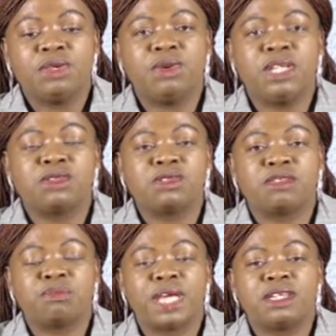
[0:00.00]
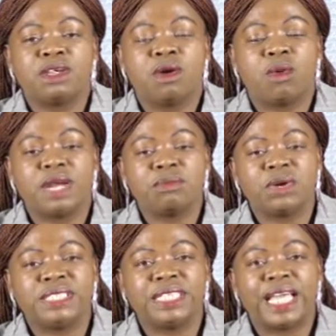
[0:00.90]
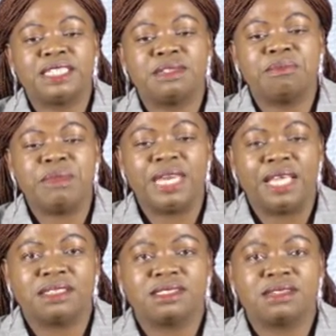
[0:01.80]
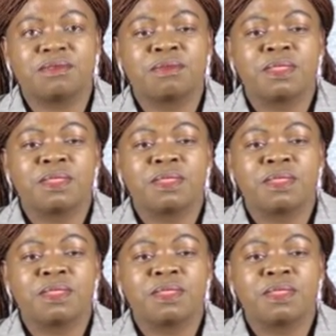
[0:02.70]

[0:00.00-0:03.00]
you need to spend 1.8 minutes.